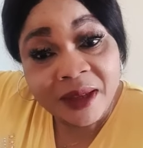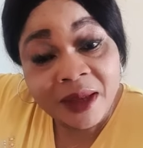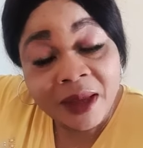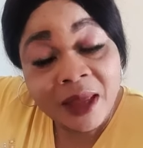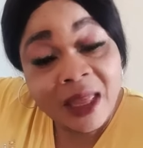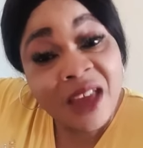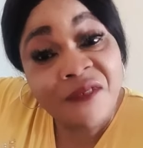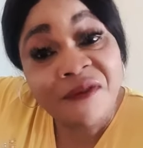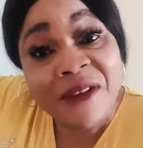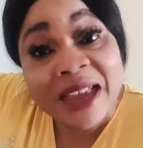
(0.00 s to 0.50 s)

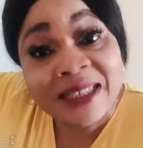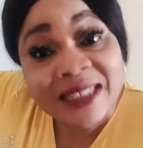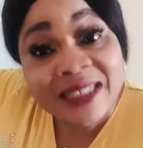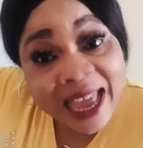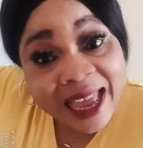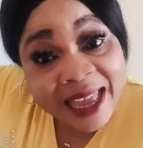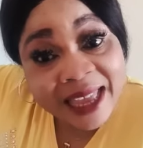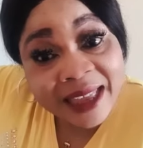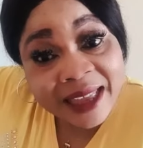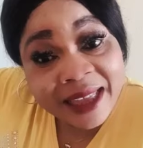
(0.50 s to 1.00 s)
If I
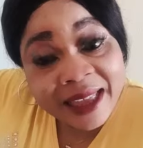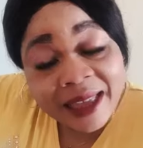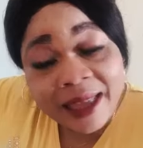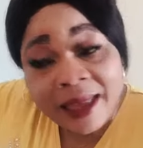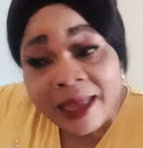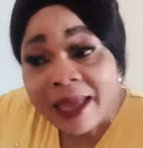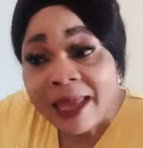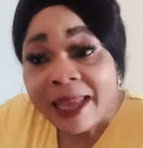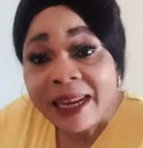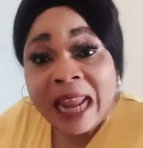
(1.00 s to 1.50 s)
say,
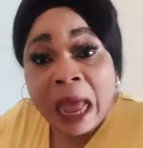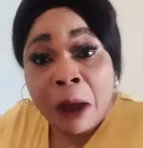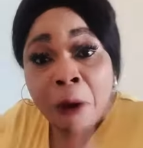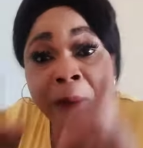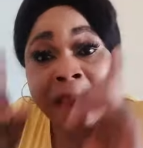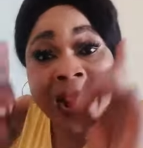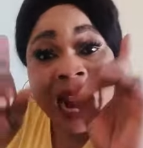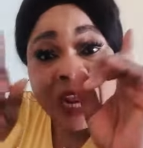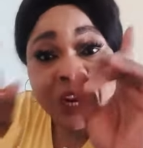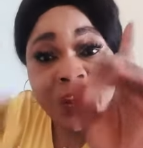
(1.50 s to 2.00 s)
now
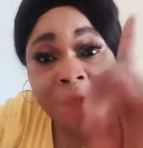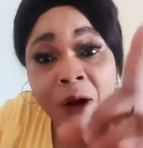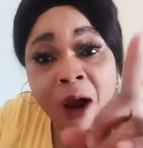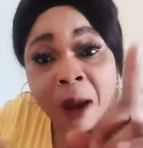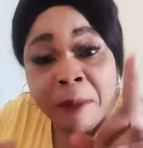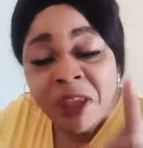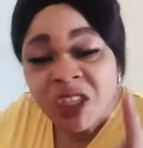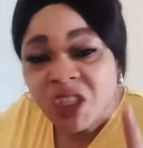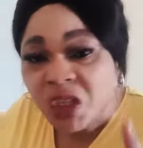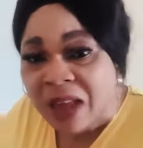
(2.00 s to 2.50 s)
woman, I keep
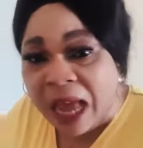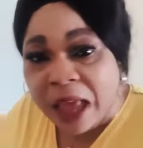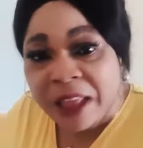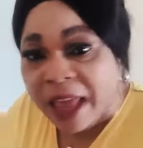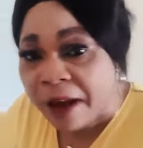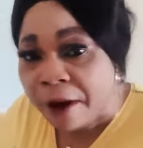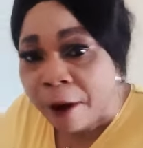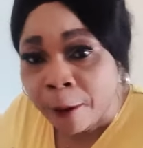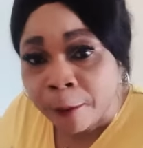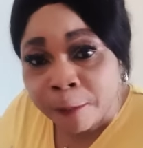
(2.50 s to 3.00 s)
coming to Nigeria, they
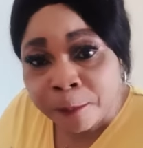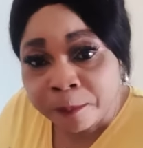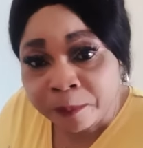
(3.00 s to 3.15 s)
run.